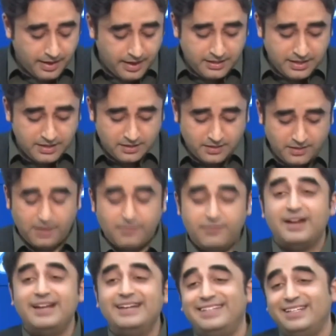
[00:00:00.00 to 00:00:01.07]
there's a
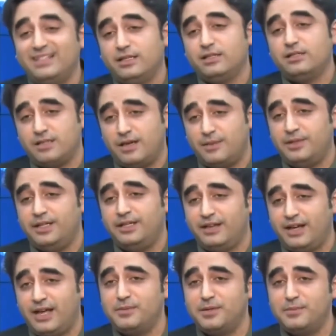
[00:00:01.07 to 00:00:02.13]
very detailed summary
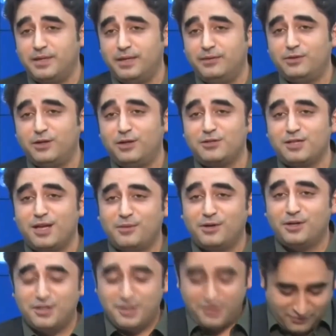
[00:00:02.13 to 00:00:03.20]
that I've been briefed on, so I'm
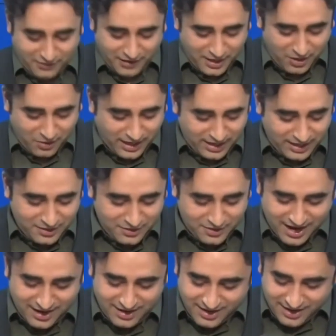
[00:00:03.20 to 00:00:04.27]
going to just very quickly
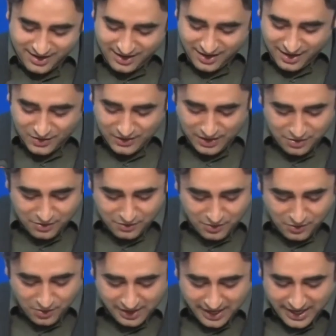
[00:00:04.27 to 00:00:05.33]
try and run through
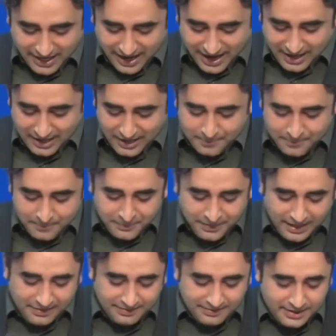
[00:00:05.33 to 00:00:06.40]
what I can.
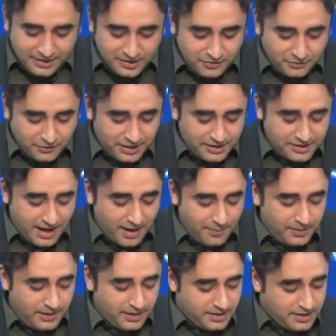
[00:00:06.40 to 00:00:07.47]
In this, for
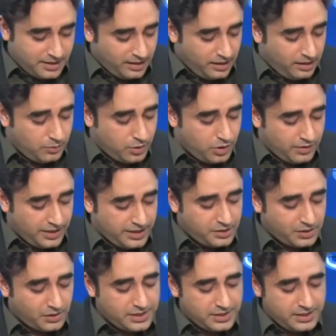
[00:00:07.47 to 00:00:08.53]
example, under human
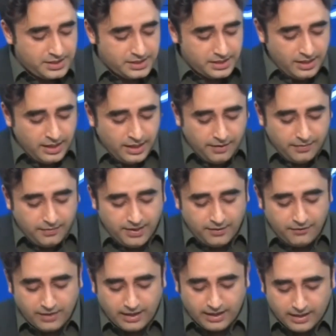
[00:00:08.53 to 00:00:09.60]
resources,
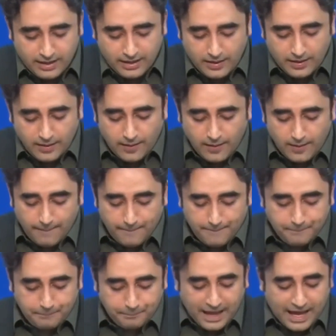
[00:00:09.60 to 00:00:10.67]
we've
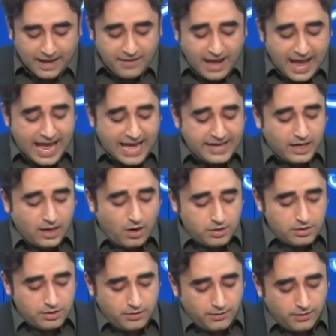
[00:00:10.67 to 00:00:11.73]
have had a
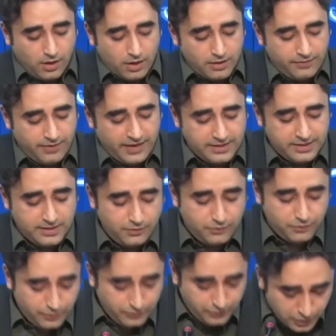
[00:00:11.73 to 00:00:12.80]
comprehensive
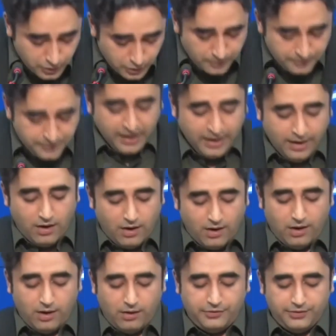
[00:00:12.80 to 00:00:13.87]
review
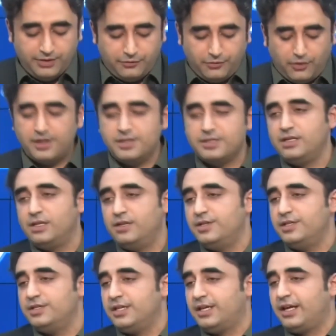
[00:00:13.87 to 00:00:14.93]
of the Foreign
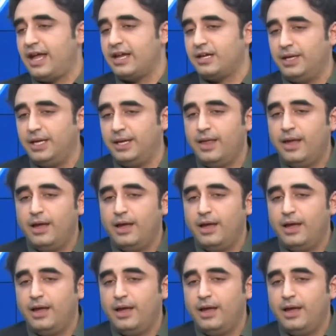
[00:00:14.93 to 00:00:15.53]
Service Academy